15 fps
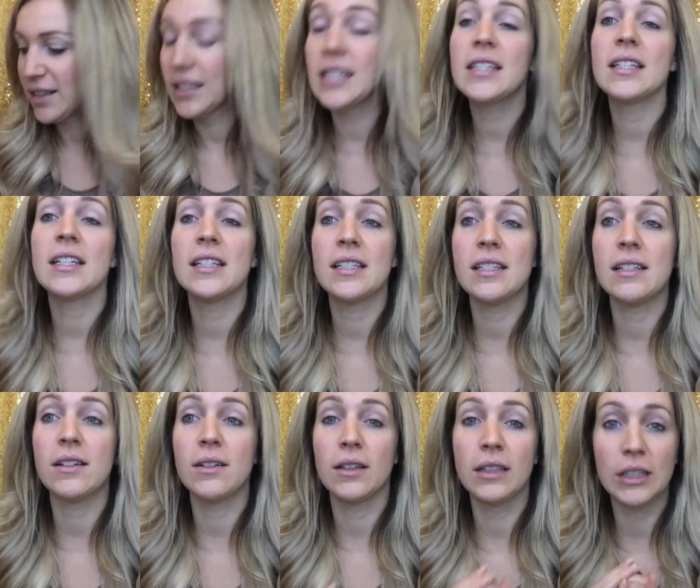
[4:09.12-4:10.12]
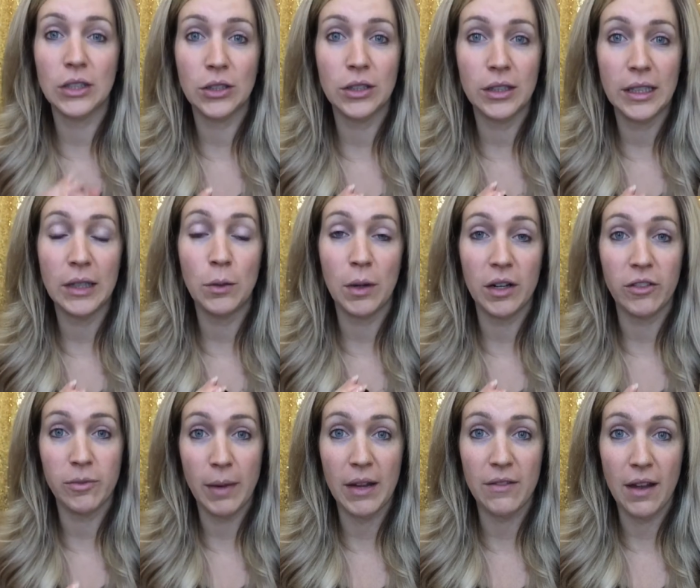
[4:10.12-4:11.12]
this is literally one
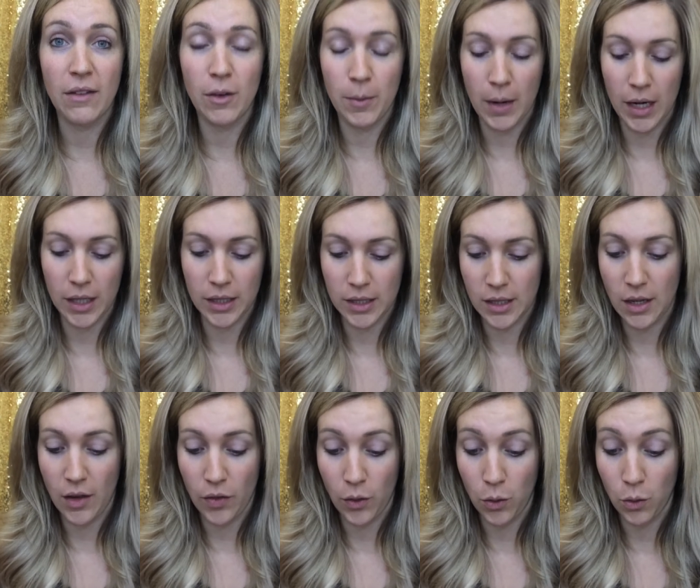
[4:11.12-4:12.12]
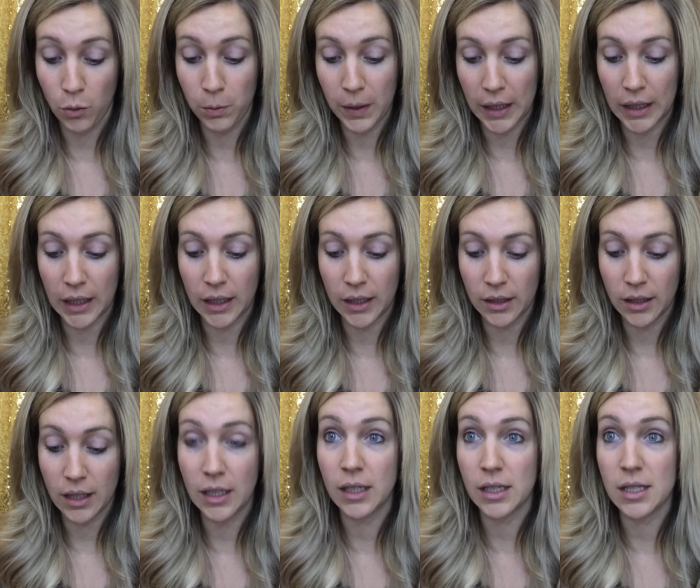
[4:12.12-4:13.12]
of my favorite products on the whole planet.
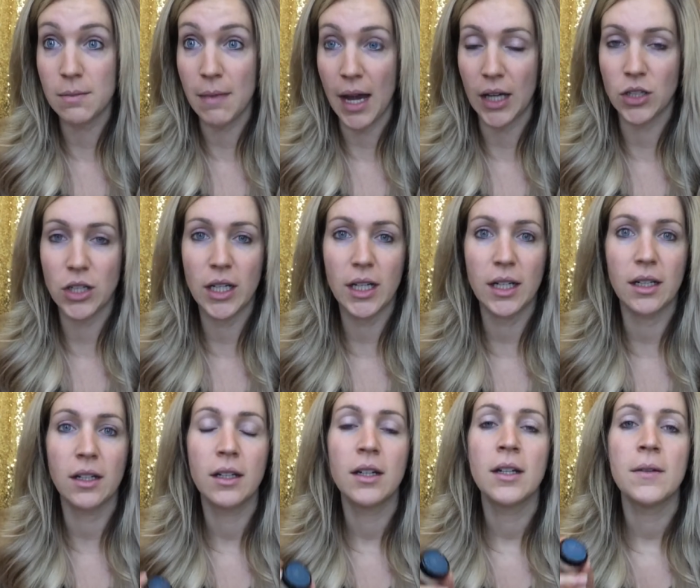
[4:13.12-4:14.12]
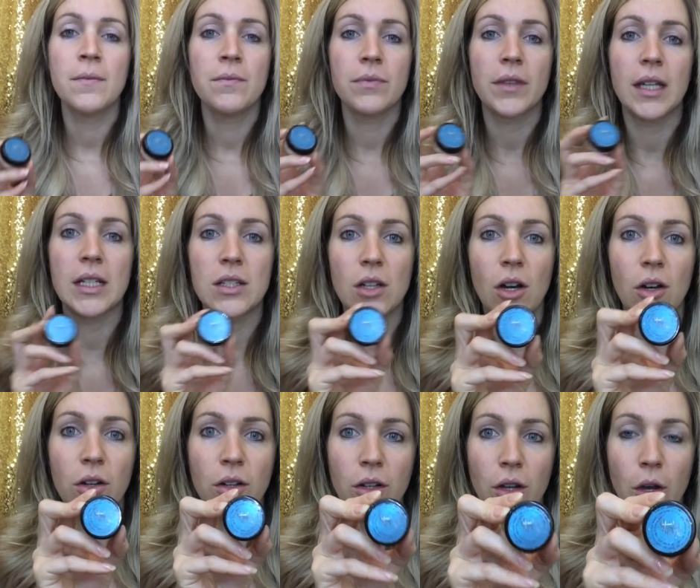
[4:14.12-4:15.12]
It is magic. It's
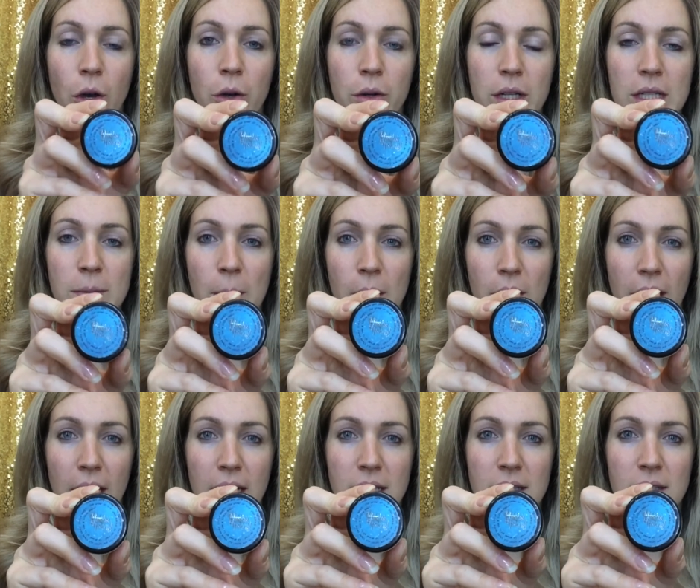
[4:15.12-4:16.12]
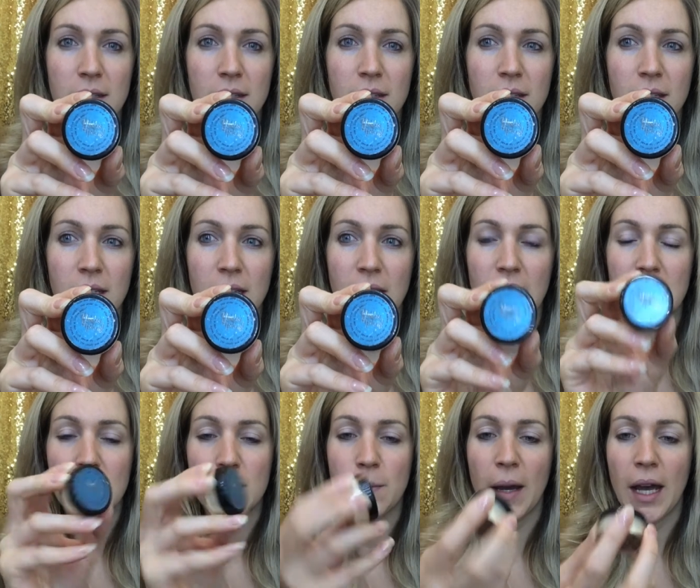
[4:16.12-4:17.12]
called Hocus Pocus.
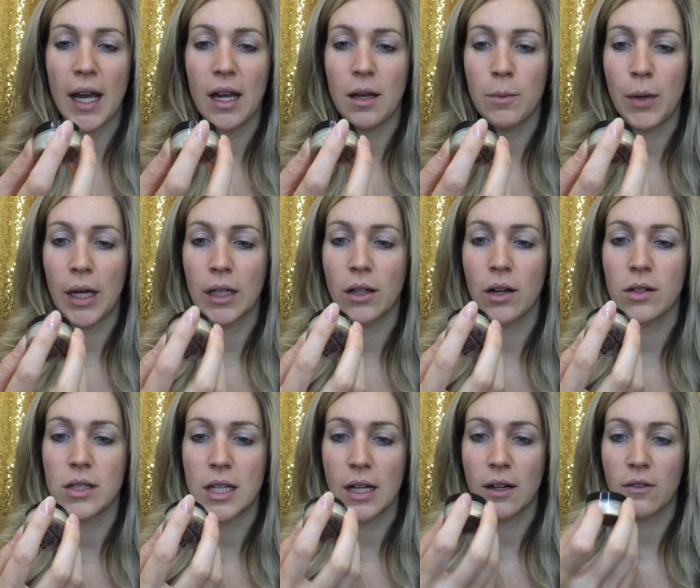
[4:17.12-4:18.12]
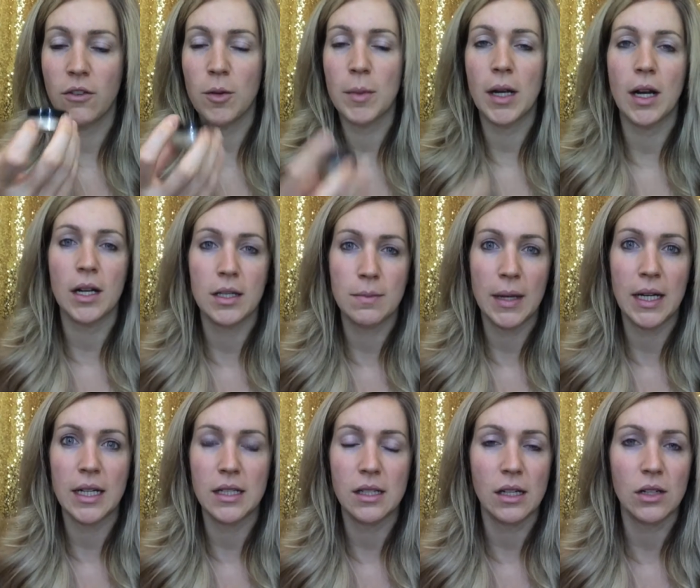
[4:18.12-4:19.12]
It's by a brand called Terra Firma
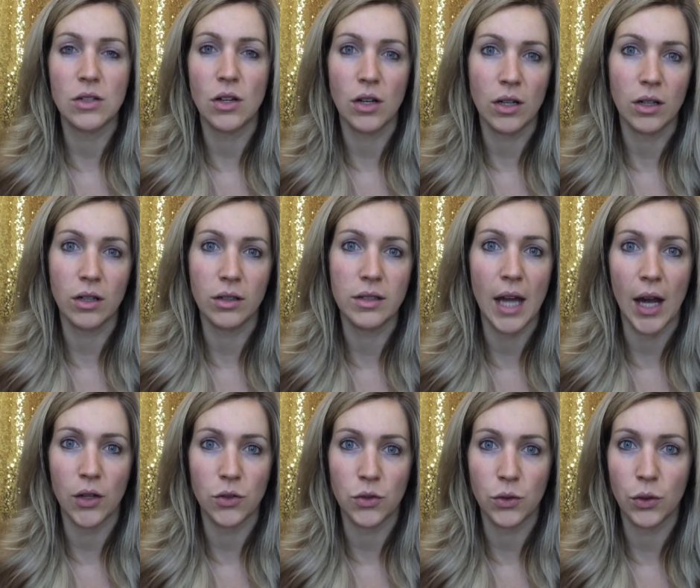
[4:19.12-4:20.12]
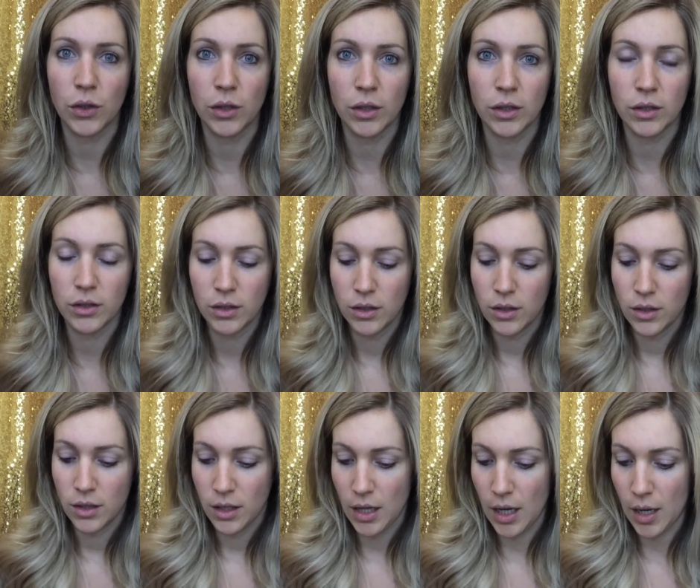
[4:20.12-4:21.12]
Cosmetics, and it's all natural
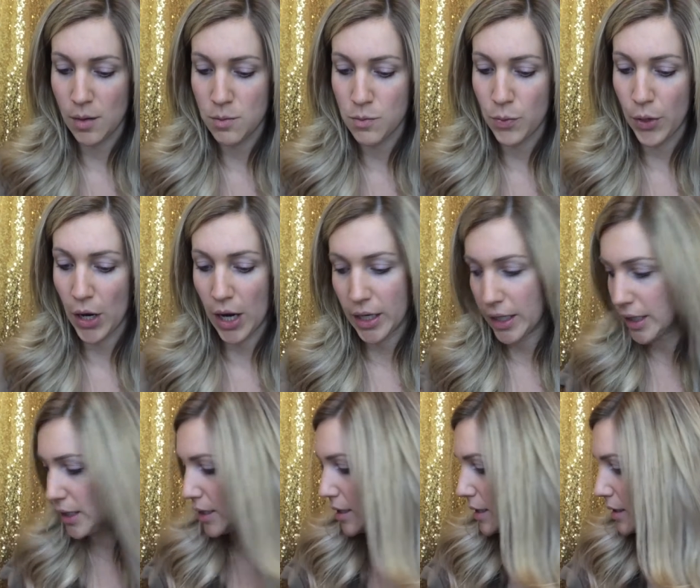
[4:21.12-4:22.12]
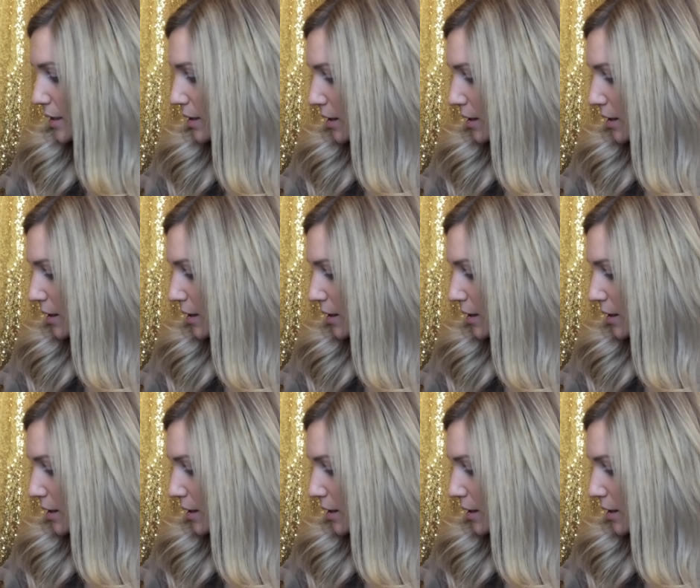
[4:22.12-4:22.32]
products.